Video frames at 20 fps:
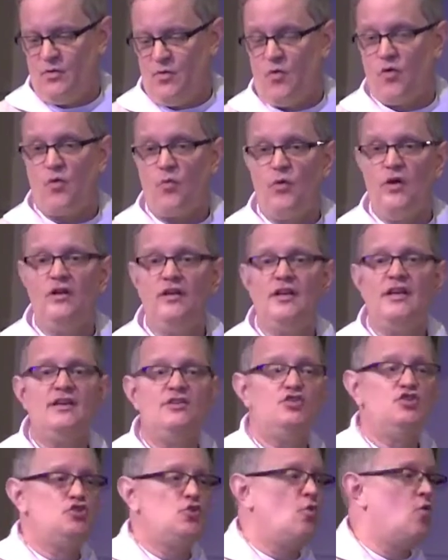Or will he
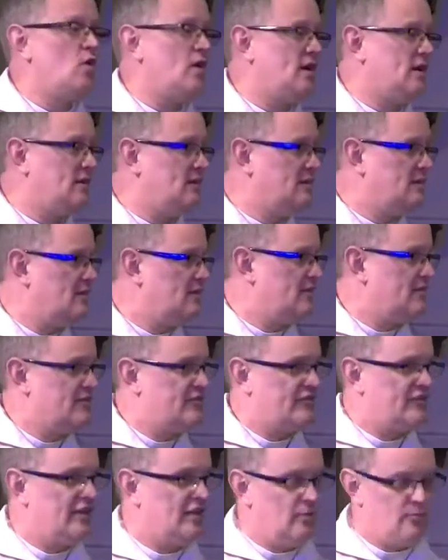join the
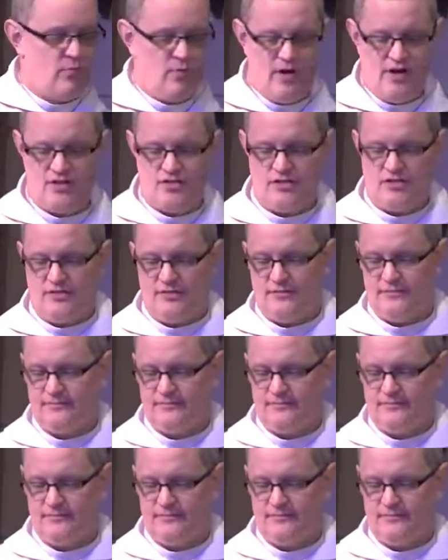celebration?